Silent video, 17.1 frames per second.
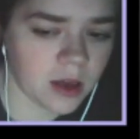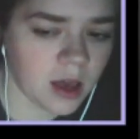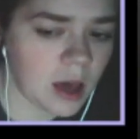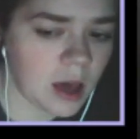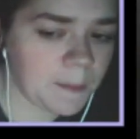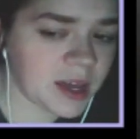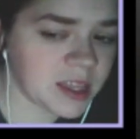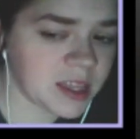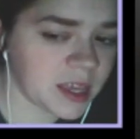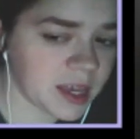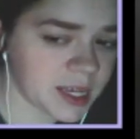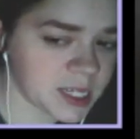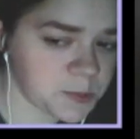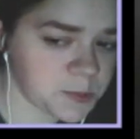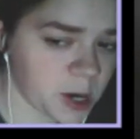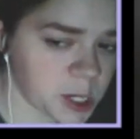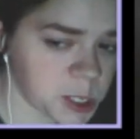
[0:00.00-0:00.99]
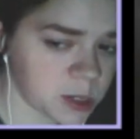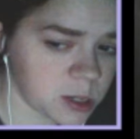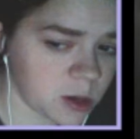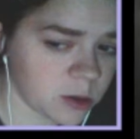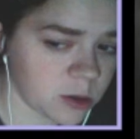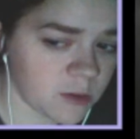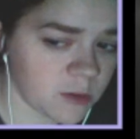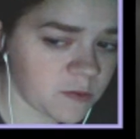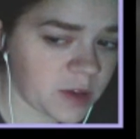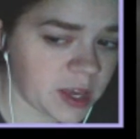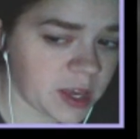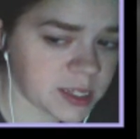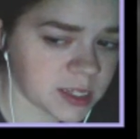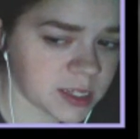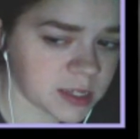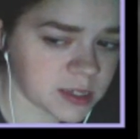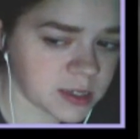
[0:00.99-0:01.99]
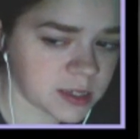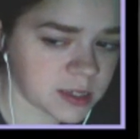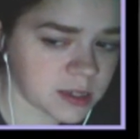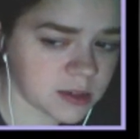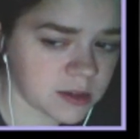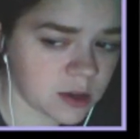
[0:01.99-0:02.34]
By the expression on their faces,